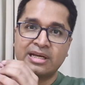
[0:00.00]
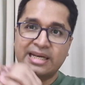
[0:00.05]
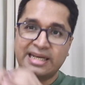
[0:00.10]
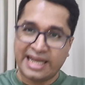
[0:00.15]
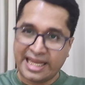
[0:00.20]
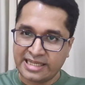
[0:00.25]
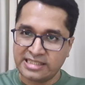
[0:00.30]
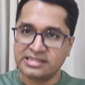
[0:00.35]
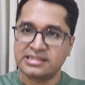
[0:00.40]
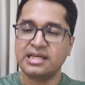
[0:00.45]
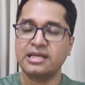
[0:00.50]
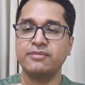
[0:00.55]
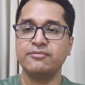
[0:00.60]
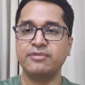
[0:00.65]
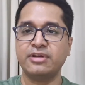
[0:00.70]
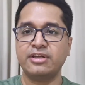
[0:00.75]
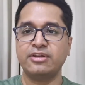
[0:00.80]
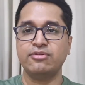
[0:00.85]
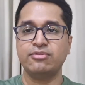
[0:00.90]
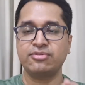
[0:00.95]
Next time
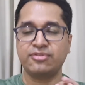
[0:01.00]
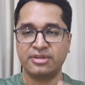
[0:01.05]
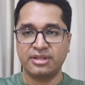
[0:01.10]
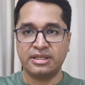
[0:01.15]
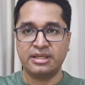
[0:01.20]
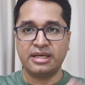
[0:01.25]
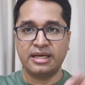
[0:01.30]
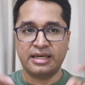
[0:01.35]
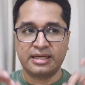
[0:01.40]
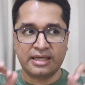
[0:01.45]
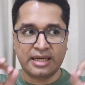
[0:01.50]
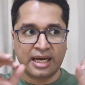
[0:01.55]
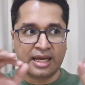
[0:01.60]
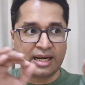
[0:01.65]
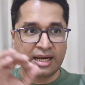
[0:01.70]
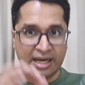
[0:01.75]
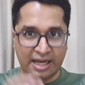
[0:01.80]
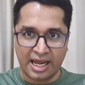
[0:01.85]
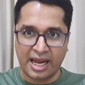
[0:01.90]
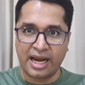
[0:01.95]
when you see
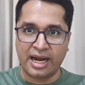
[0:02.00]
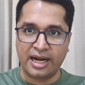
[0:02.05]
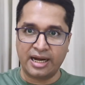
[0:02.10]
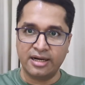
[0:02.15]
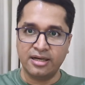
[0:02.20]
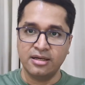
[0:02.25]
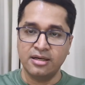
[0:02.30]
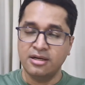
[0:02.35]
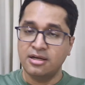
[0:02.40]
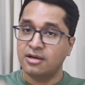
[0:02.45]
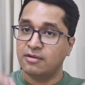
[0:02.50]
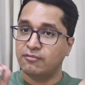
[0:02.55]
an ad